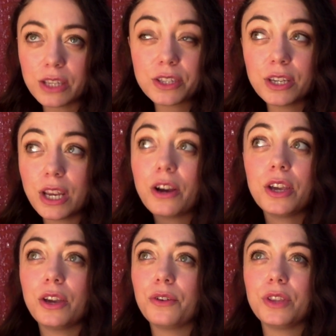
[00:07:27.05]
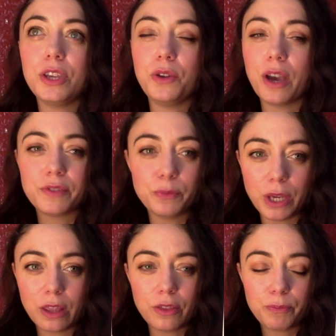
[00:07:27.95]
scenario that you have to
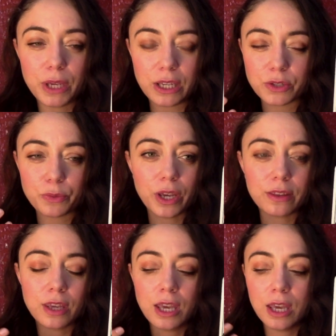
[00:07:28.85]
make peace with.